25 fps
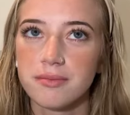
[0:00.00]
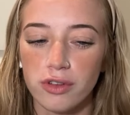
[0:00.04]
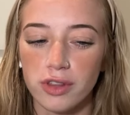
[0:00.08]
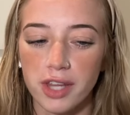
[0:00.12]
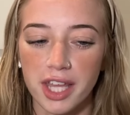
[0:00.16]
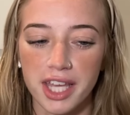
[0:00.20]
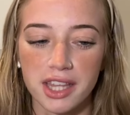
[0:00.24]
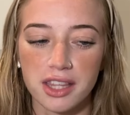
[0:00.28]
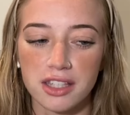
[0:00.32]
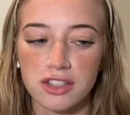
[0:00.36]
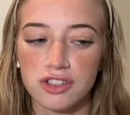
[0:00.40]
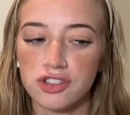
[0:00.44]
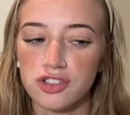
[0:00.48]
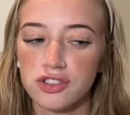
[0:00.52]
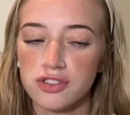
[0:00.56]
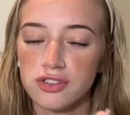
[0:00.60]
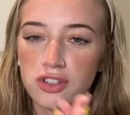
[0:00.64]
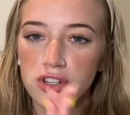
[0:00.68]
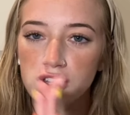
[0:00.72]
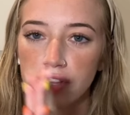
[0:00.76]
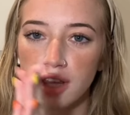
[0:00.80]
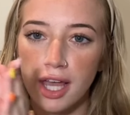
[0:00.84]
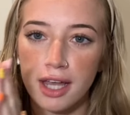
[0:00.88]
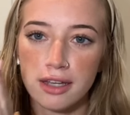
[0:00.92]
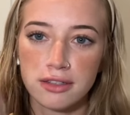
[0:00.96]
Like, this is the
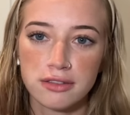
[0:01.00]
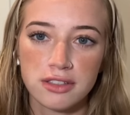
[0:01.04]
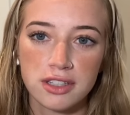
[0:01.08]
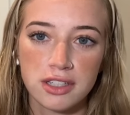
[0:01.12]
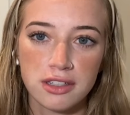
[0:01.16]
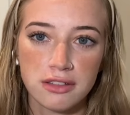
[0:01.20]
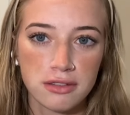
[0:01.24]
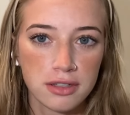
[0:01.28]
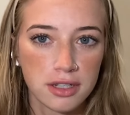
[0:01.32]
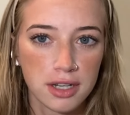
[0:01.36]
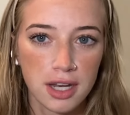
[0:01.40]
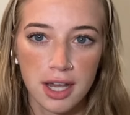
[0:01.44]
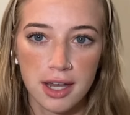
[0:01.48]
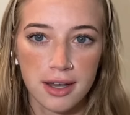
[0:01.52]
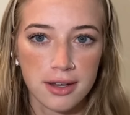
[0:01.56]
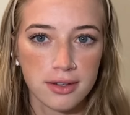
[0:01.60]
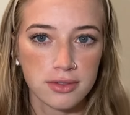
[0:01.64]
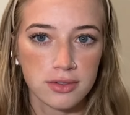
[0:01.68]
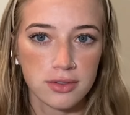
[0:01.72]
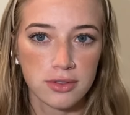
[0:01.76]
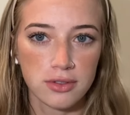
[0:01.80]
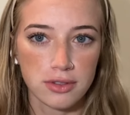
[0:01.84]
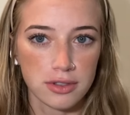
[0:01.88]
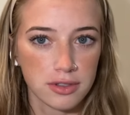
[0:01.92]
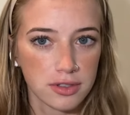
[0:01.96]
last season now,
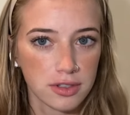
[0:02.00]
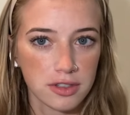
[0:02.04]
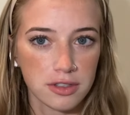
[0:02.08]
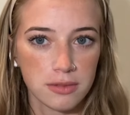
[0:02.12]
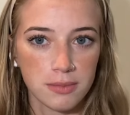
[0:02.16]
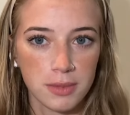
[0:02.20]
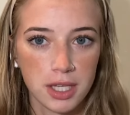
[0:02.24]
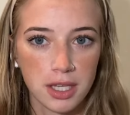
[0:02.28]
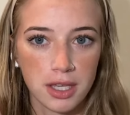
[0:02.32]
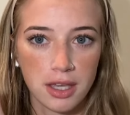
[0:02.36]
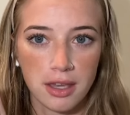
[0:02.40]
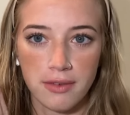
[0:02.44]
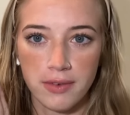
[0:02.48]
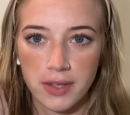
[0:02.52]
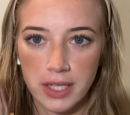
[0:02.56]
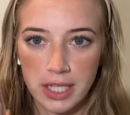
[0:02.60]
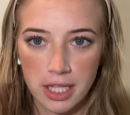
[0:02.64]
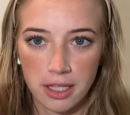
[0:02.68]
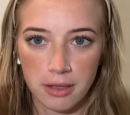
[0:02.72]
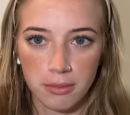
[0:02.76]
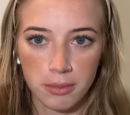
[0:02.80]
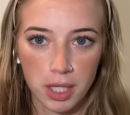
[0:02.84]
so this is me giving them,